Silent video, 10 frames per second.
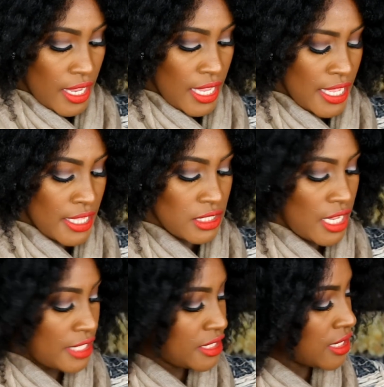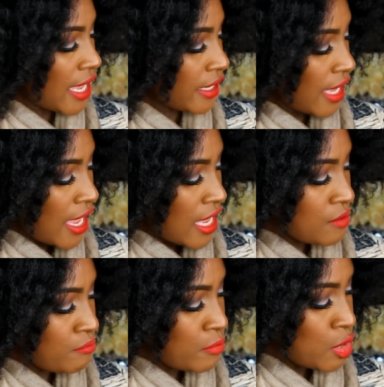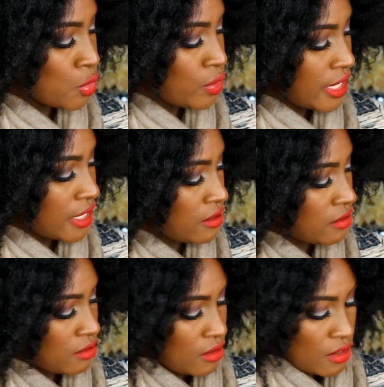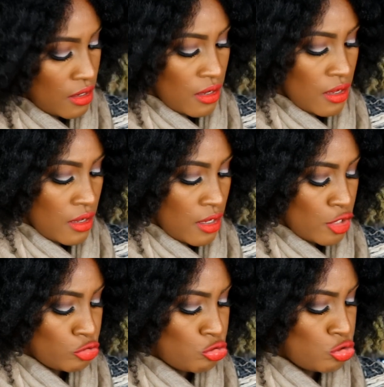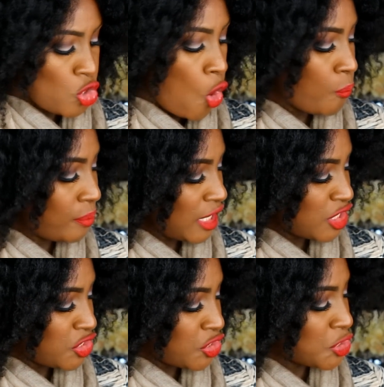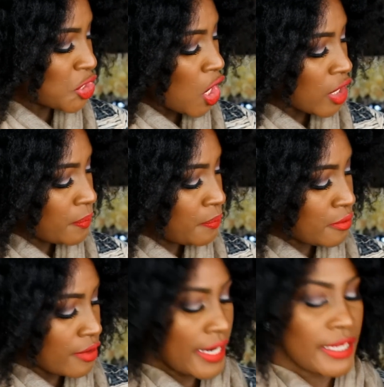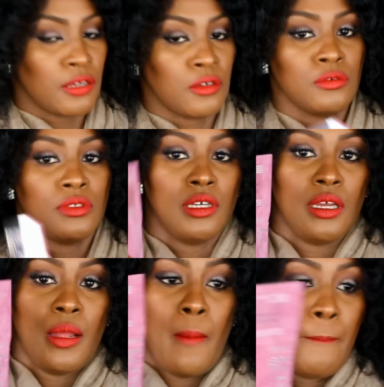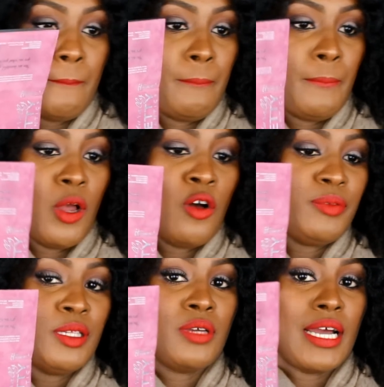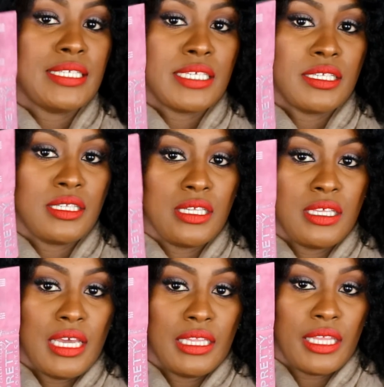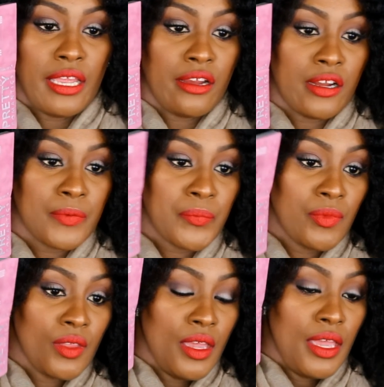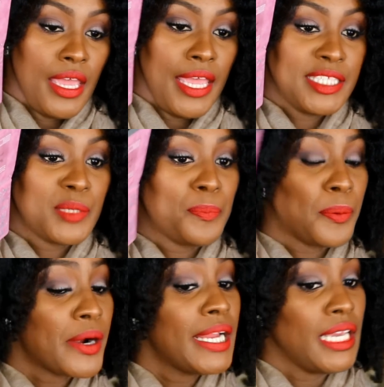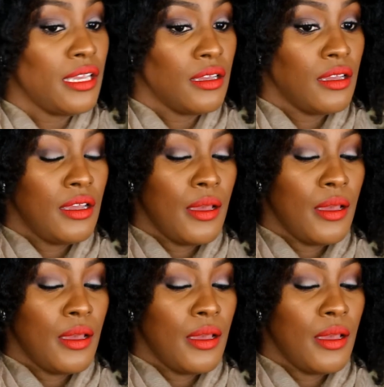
It, it's like a muted, taupey, dark brown. Hopefully you guys can see that there. It's pretty.